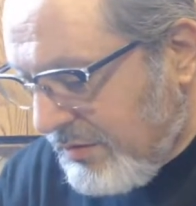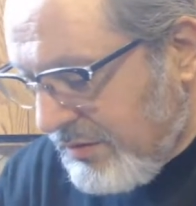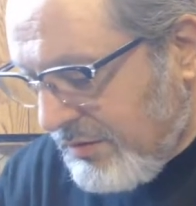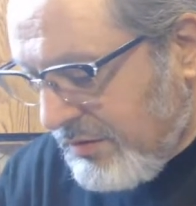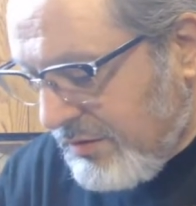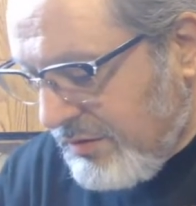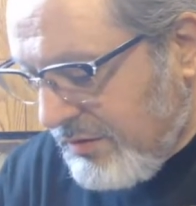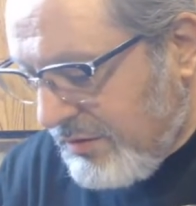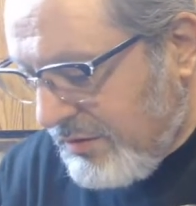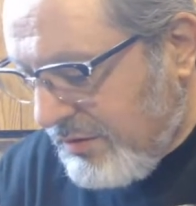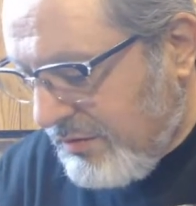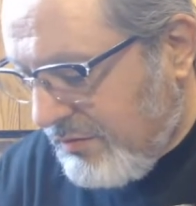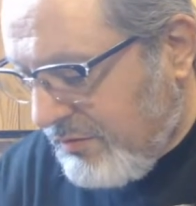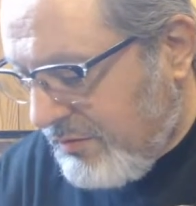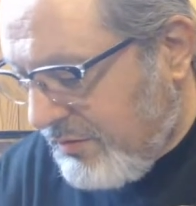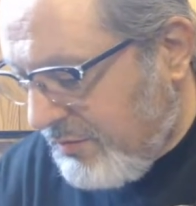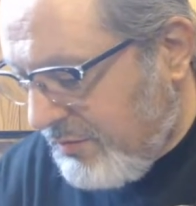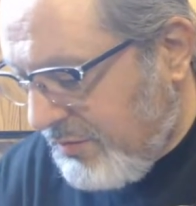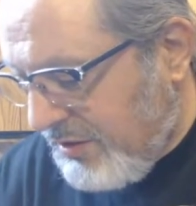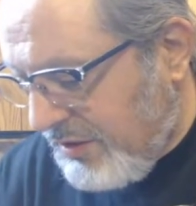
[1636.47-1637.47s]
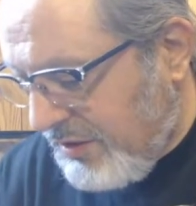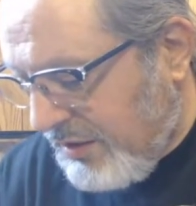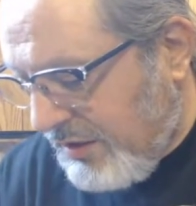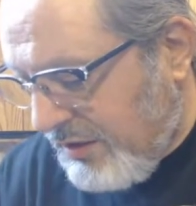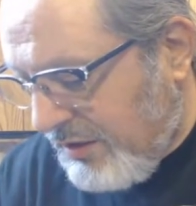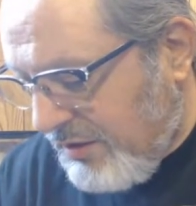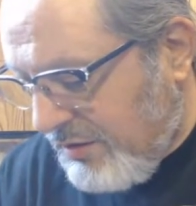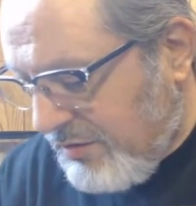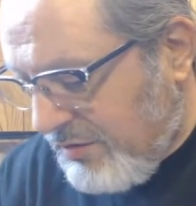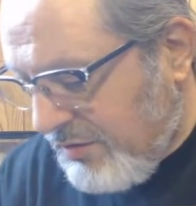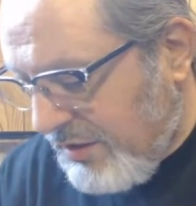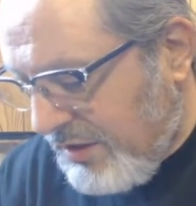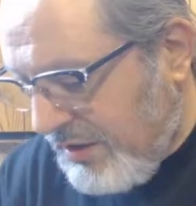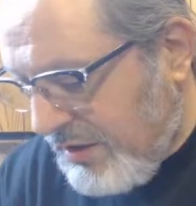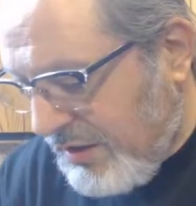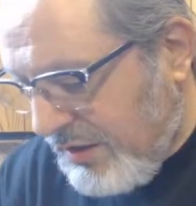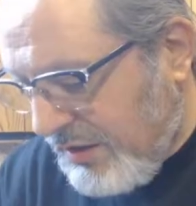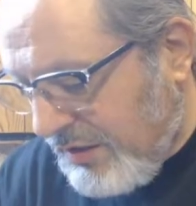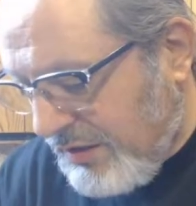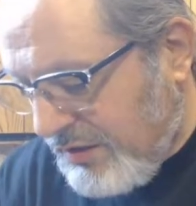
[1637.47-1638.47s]
So I don't want to be like, oh
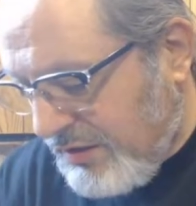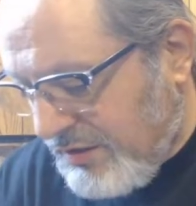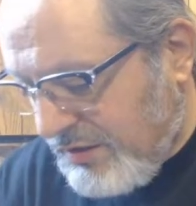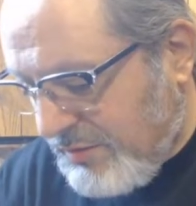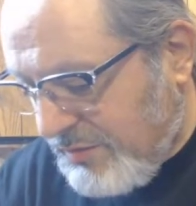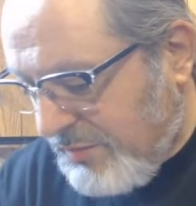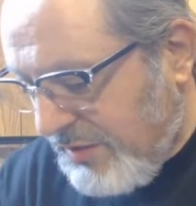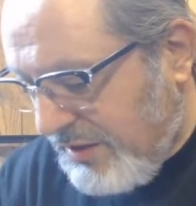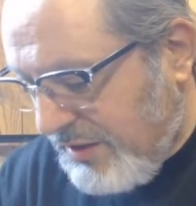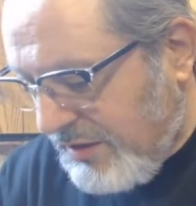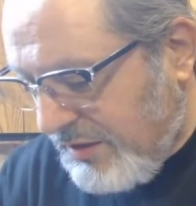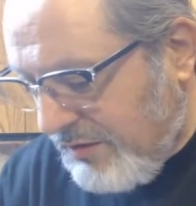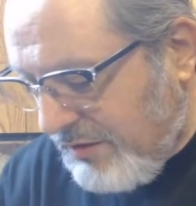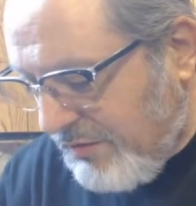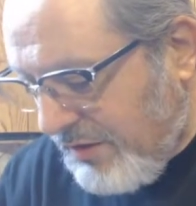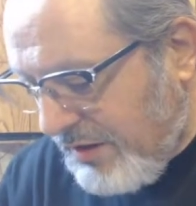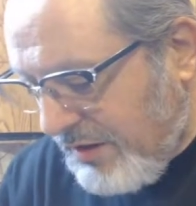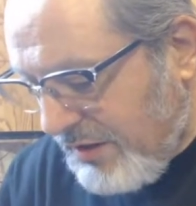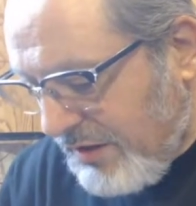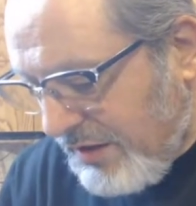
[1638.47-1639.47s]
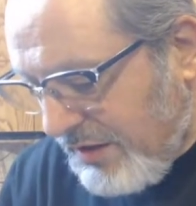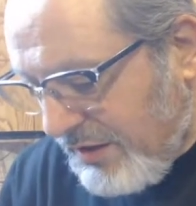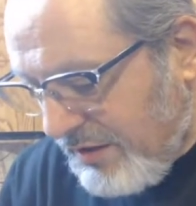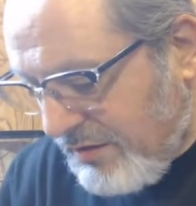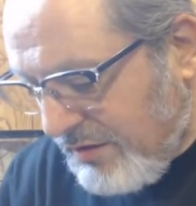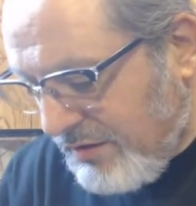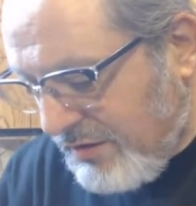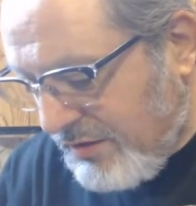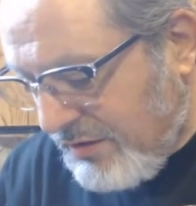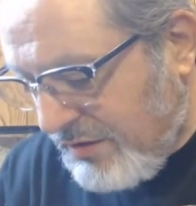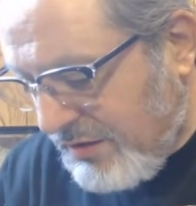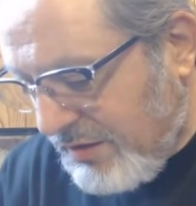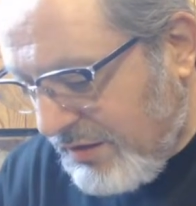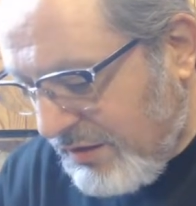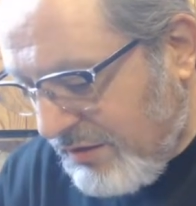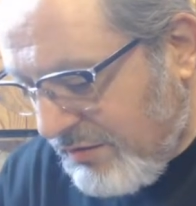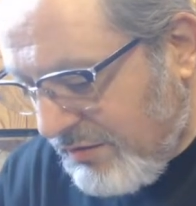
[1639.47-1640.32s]
yeah, I can just make the Eradicator, and then I don't